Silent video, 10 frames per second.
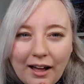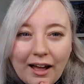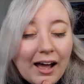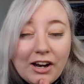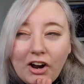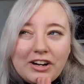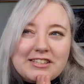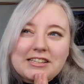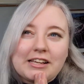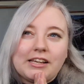I
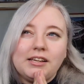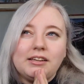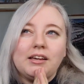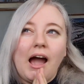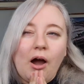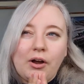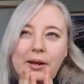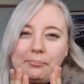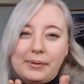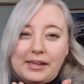honestly, how could
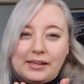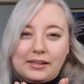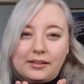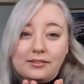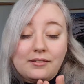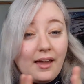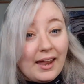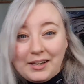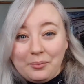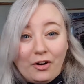it be
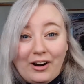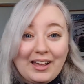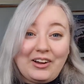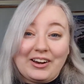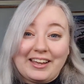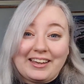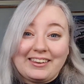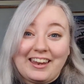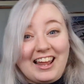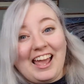any more iconic
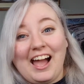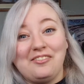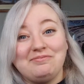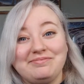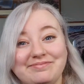than I am.